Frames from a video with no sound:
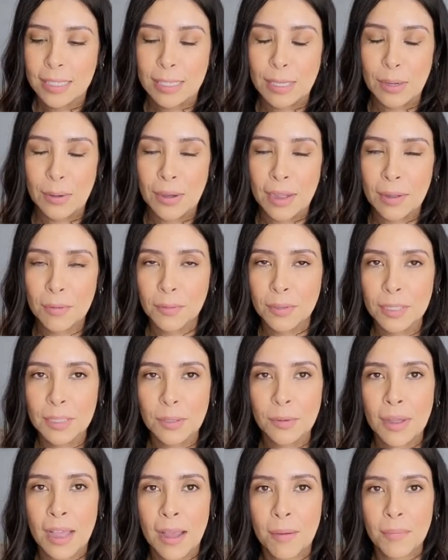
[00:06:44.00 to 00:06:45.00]
So I was
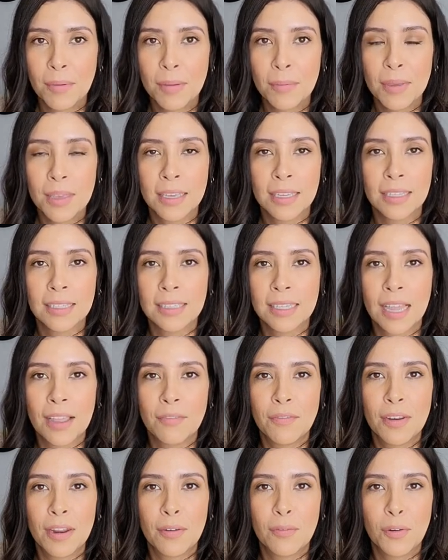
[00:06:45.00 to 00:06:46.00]
so happy because
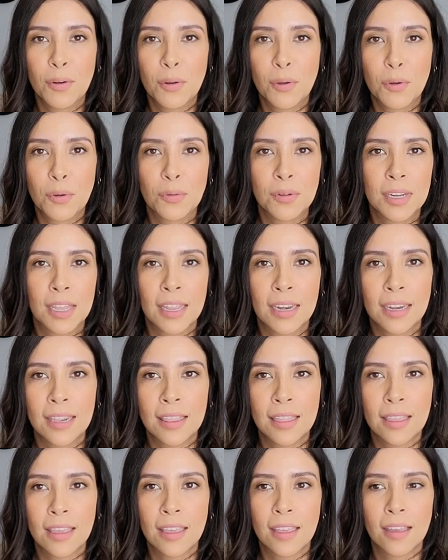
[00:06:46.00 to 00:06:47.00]
I've never owned
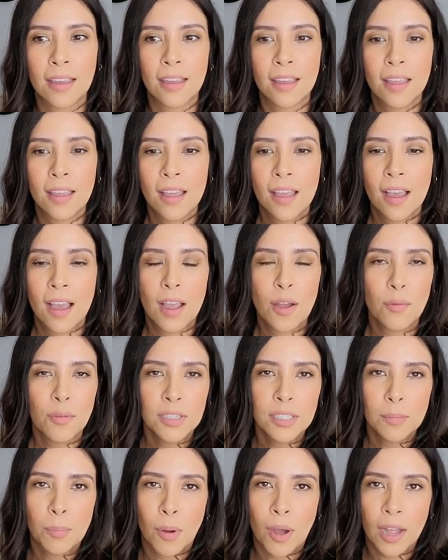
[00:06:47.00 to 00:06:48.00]
anything. I
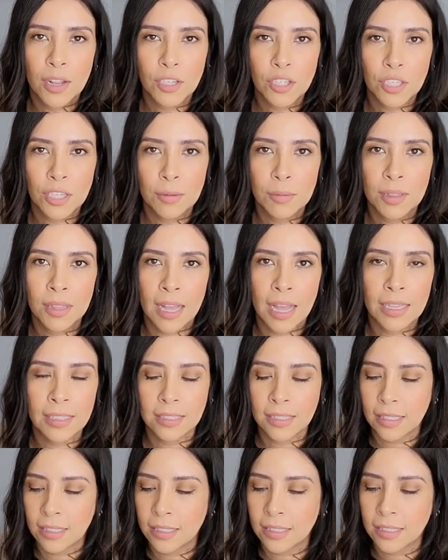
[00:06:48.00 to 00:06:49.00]
always bought cheap
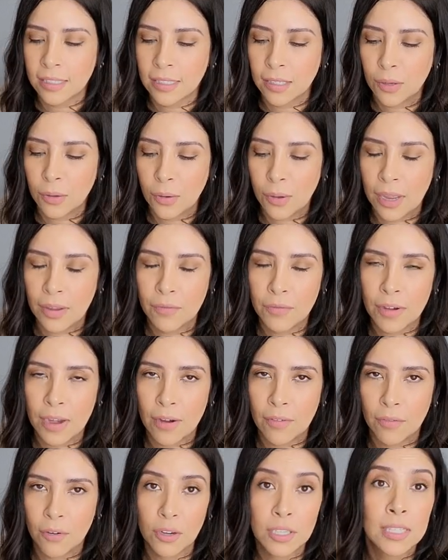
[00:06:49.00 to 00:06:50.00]
glasses, so I've
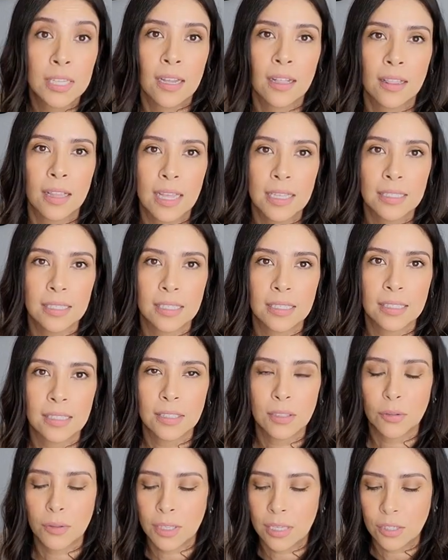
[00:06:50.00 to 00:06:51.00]
never, sunglasses.
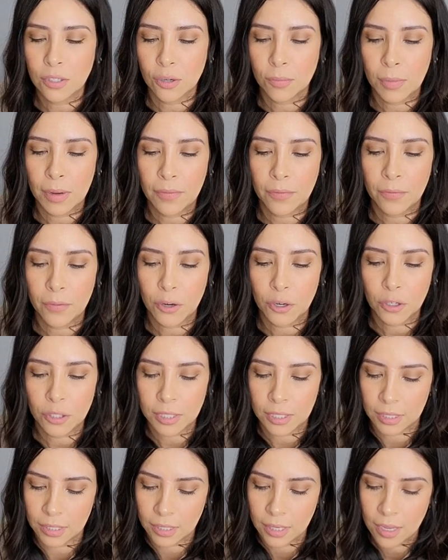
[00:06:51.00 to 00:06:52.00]
So these are my
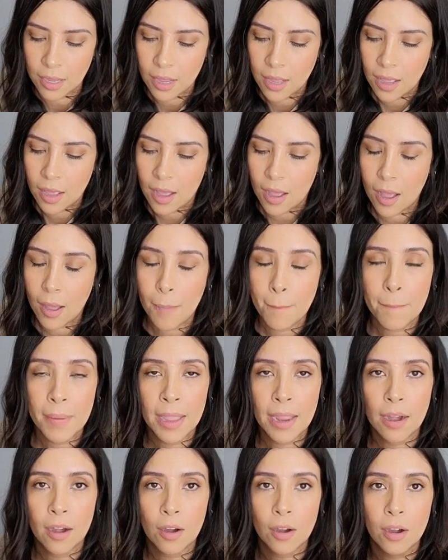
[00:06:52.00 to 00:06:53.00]
first
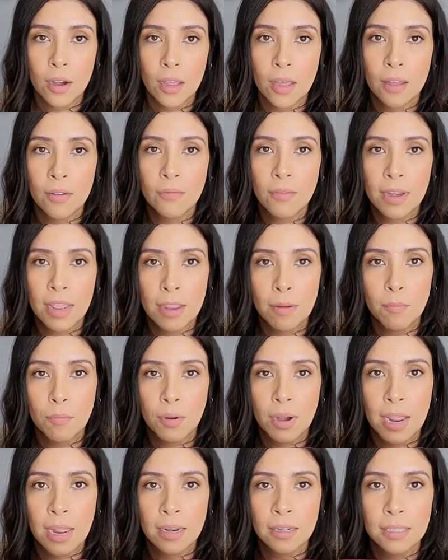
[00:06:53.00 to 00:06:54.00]
pair of name
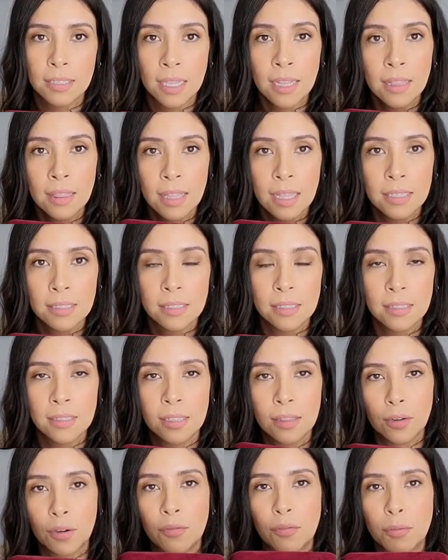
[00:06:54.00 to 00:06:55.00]
brand sunglasses,
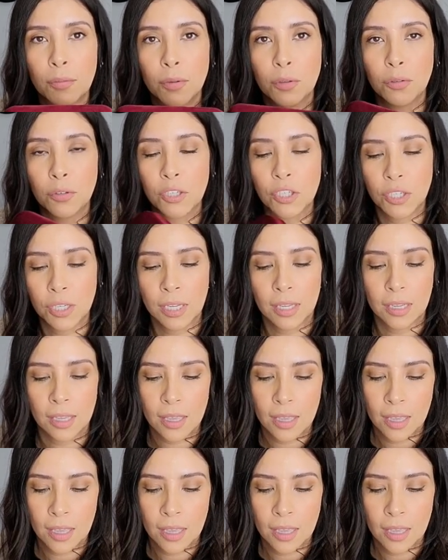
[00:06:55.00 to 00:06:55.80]
and they're from Gucci.